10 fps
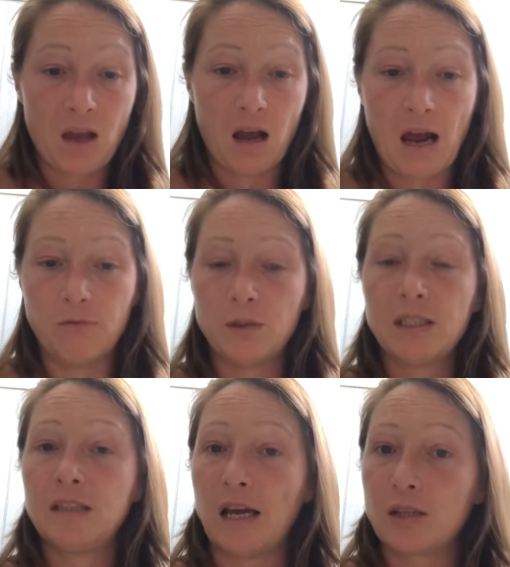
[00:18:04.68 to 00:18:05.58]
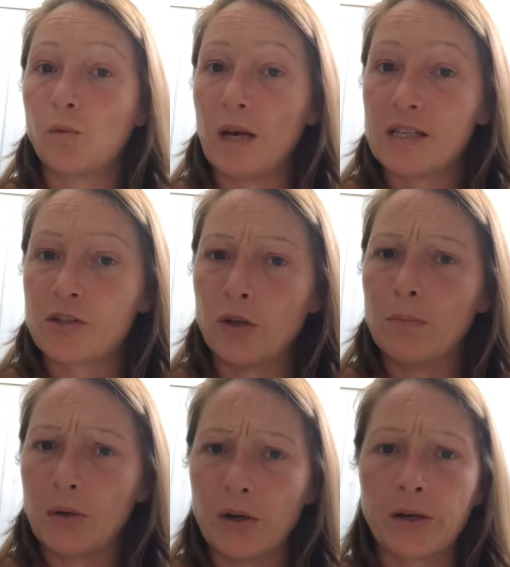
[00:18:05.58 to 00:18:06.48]
Uh, I really like the way
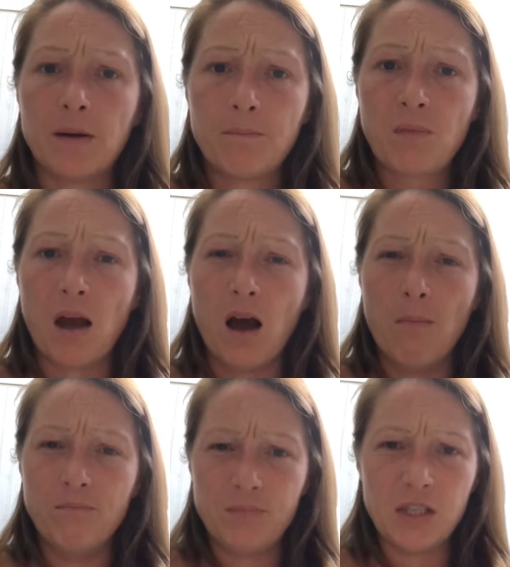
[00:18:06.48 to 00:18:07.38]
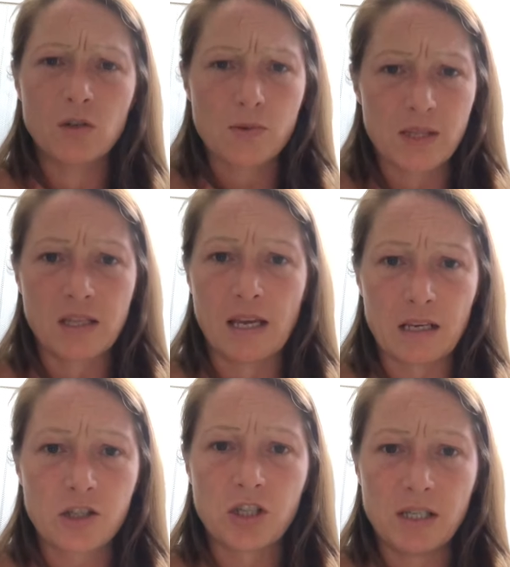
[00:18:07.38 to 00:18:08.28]
Sternberg um, deals with
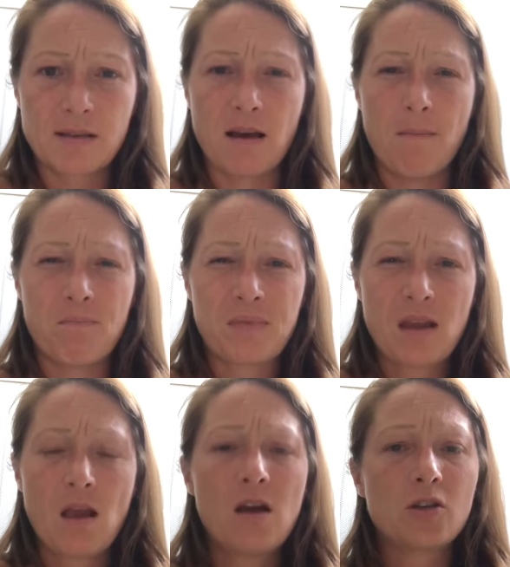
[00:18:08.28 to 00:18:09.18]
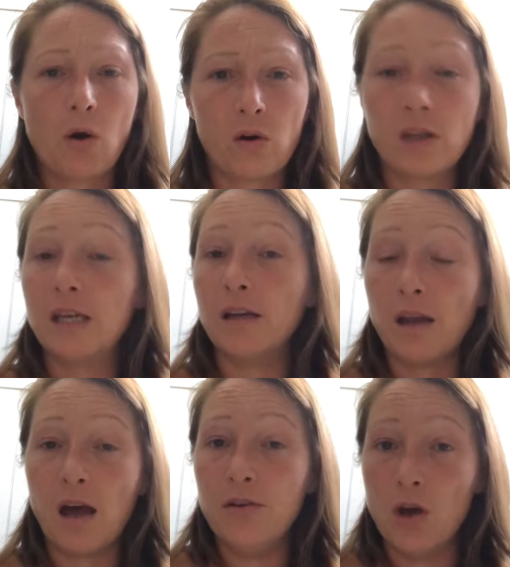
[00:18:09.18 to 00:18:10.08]
things. She's um, totally a,
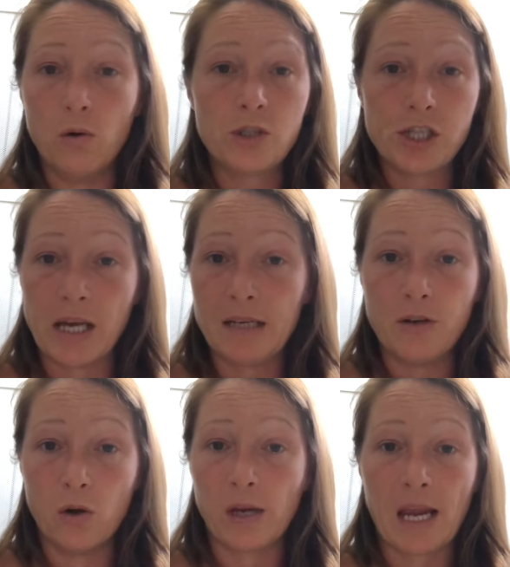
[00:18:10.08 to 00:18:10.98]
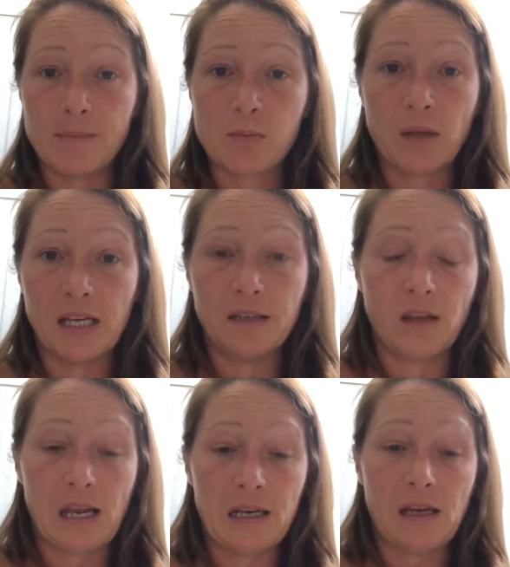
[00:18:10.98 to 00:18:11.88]
a no shit, no games playing
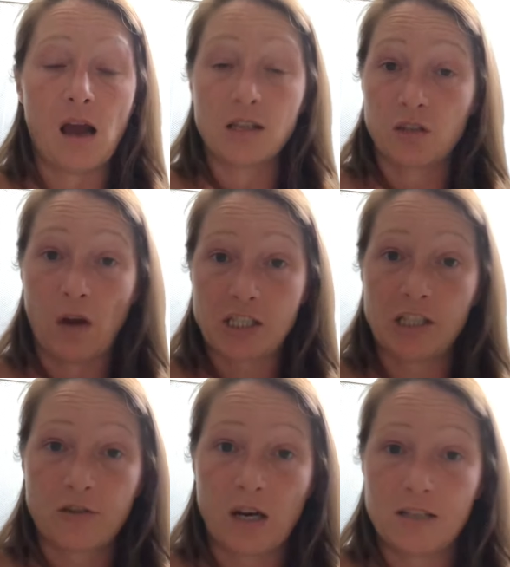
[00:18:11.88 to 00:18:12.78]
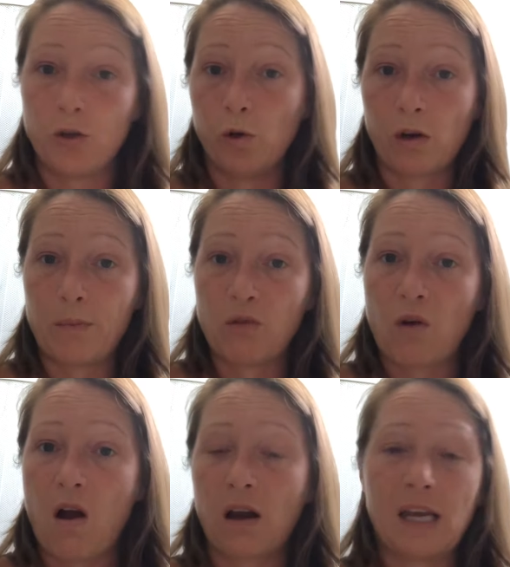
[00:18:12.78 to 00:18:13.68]
lady. Uh, Savachi's great too, don't get me
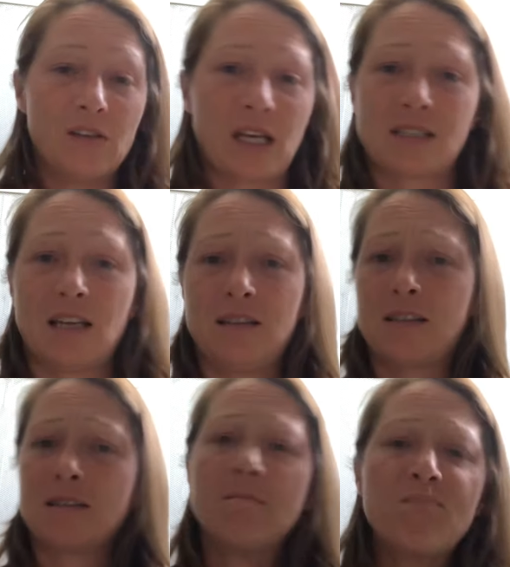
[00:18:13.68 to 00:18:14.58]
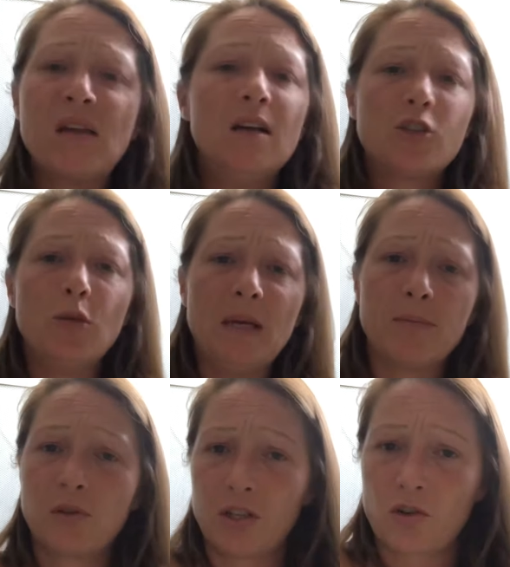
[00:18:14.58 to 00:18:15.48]
wrong. And like I said, this is two
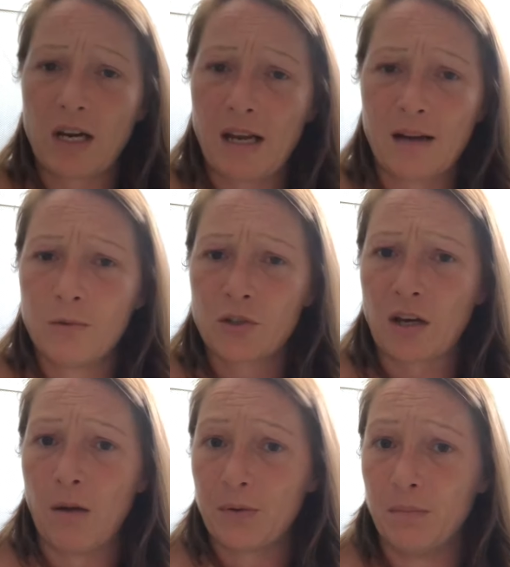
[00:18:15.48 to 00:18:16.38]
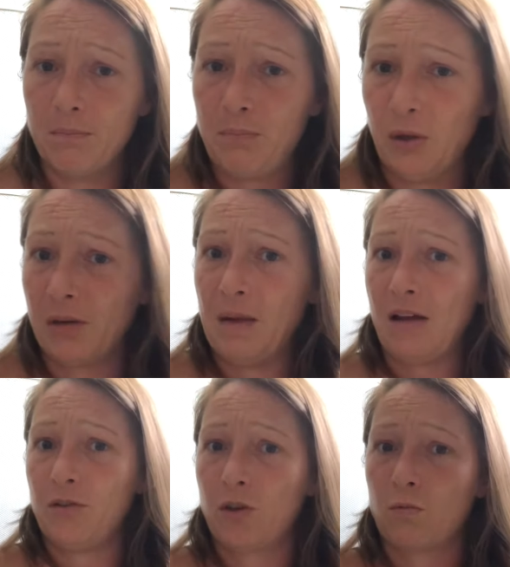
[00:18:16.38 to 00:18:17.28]
people that train animals are helping them put them
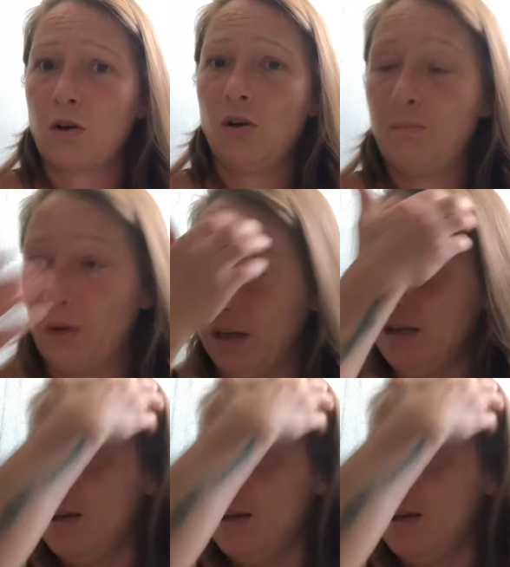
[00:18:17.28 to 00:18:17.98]
out into the world. But